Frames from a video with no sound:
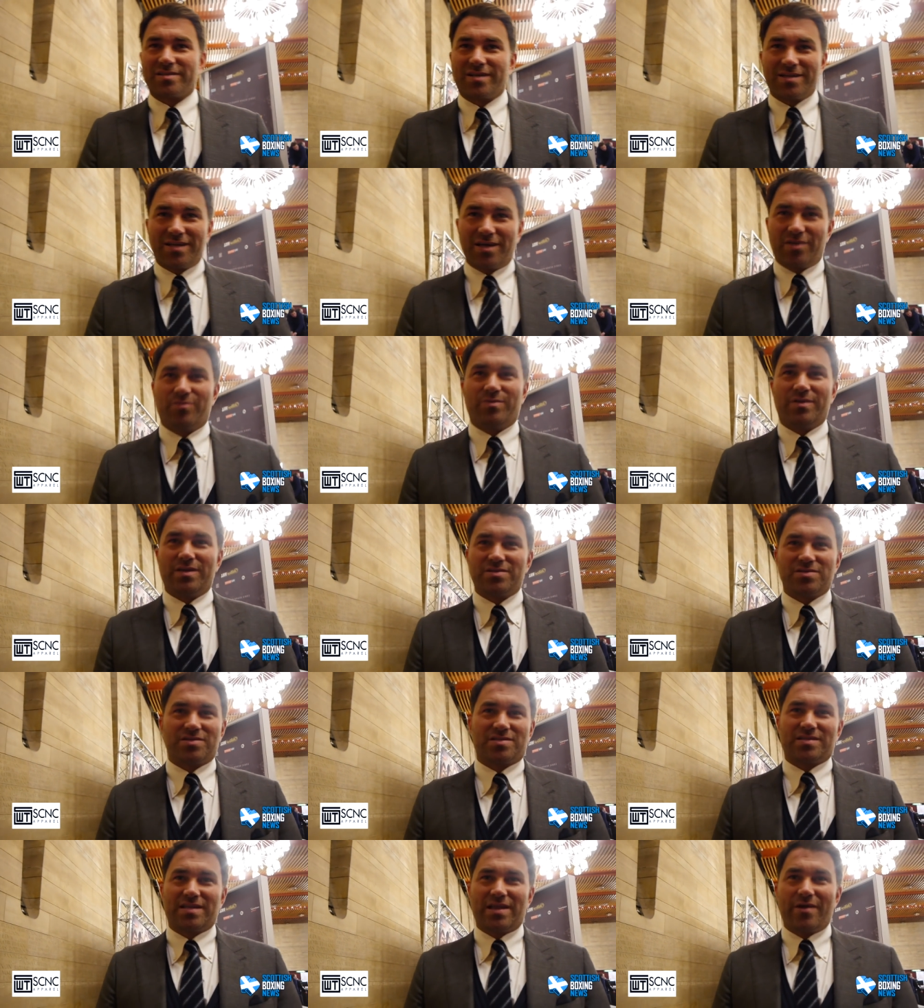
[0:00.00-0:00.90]
Like, no, there
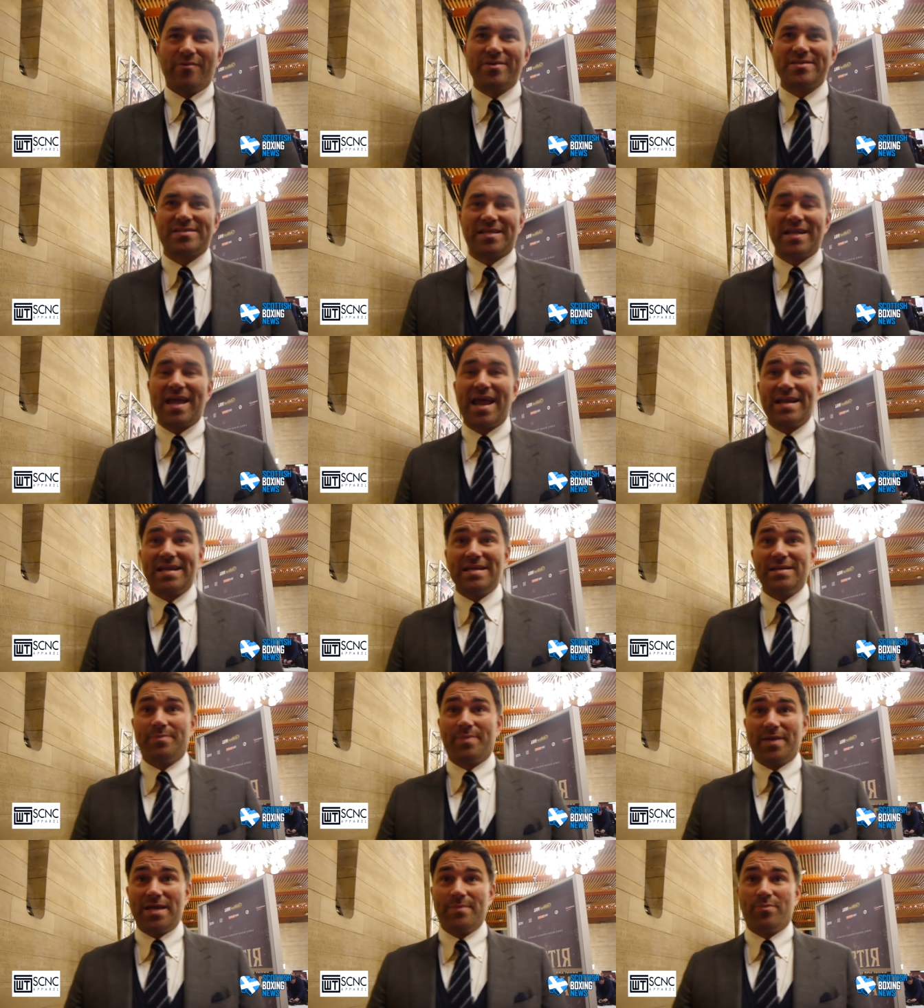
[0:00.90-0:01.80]
just there isn't
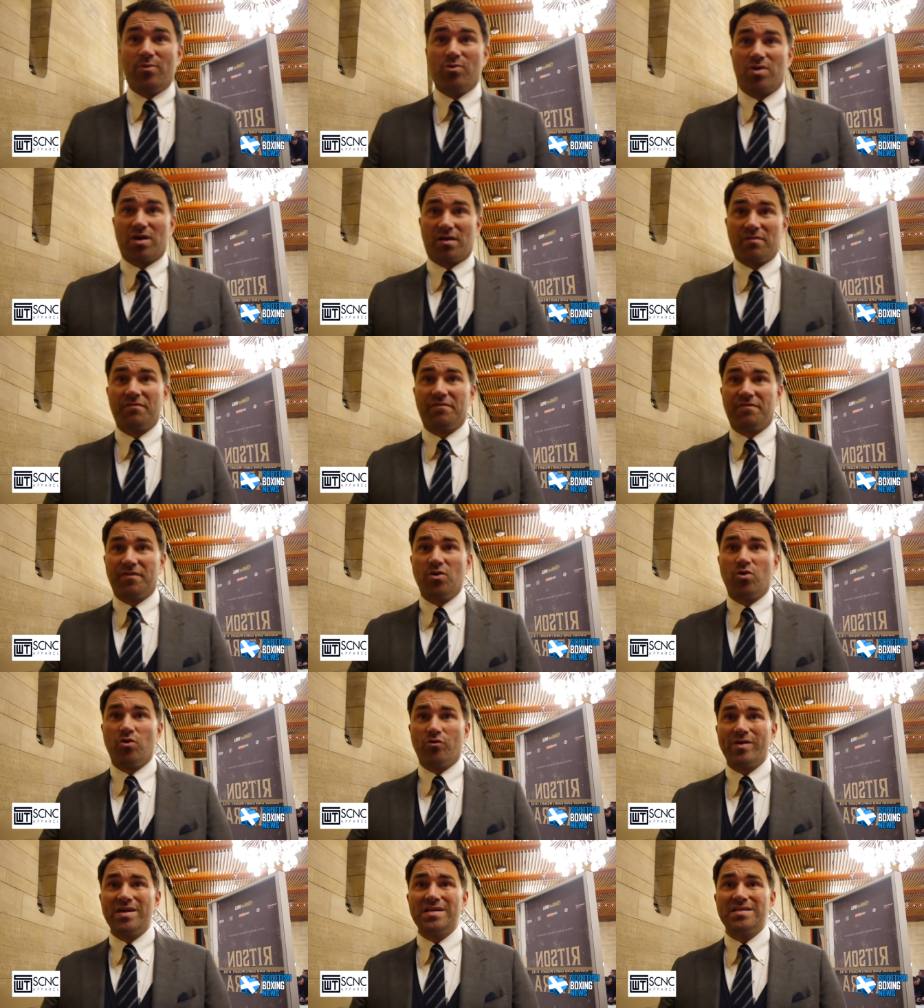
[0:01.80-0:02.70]
any people that can
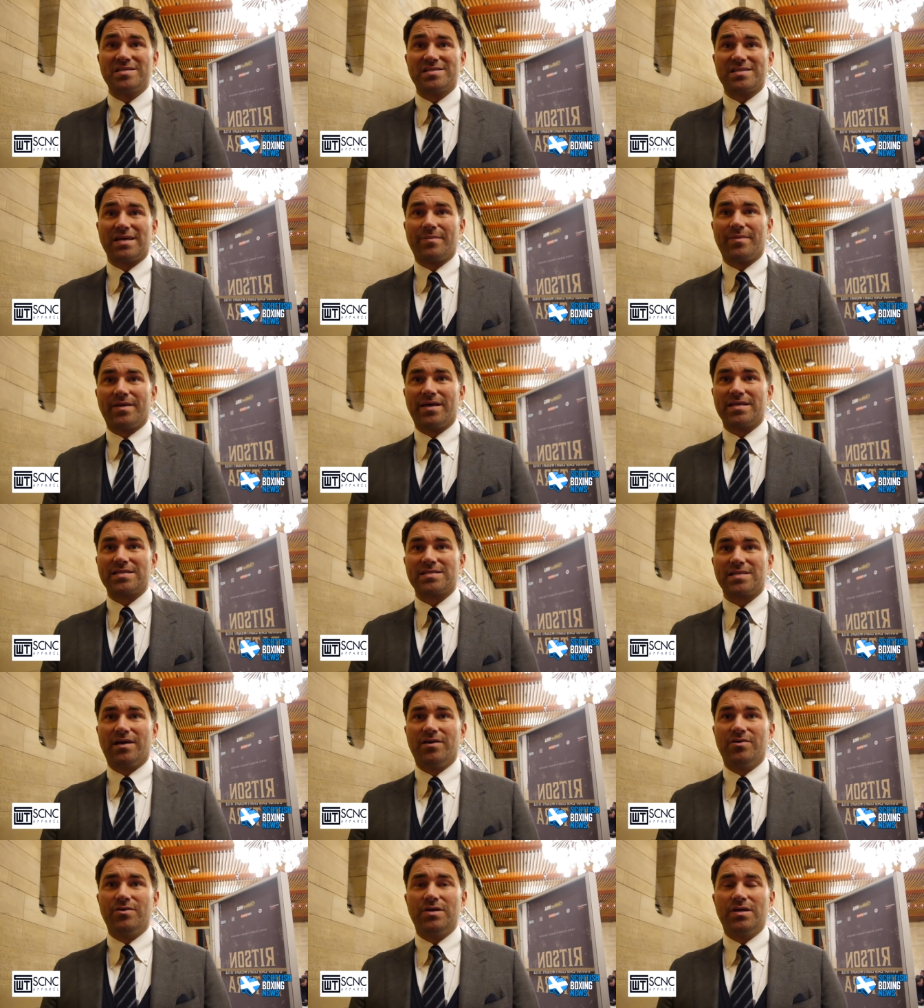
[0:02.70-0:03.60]
fill arenas up there.
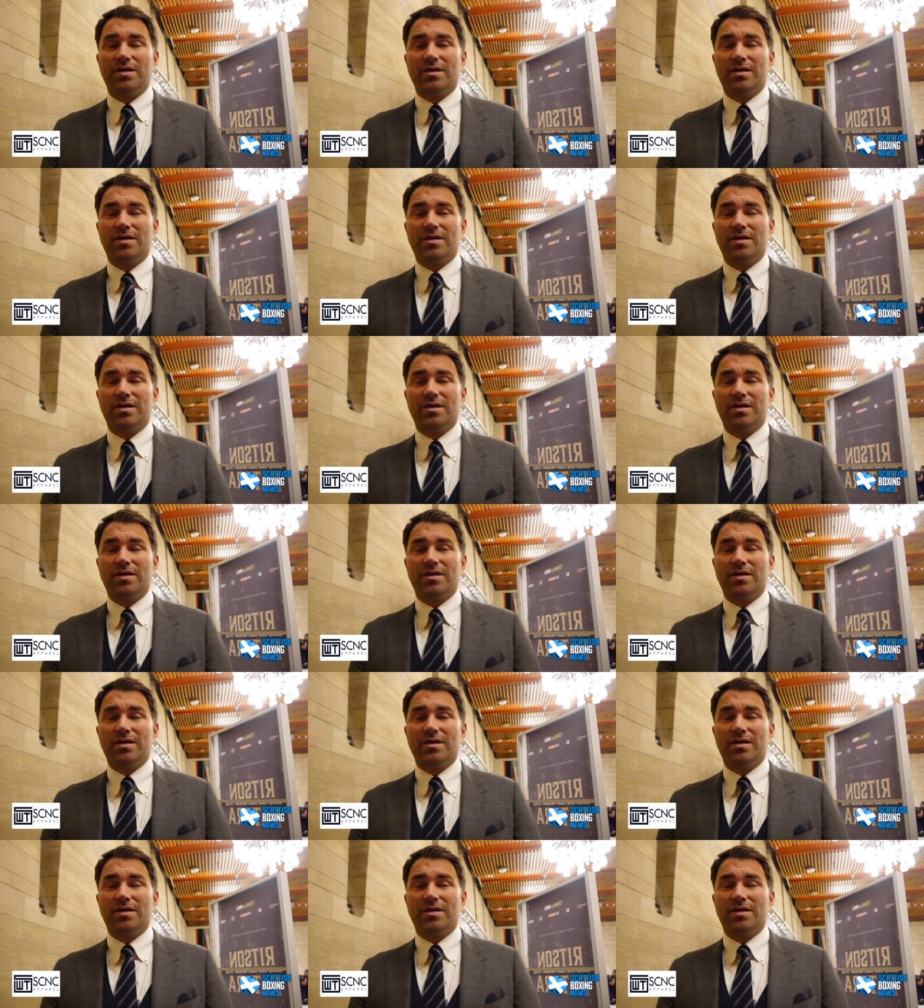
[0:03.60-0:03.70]
So,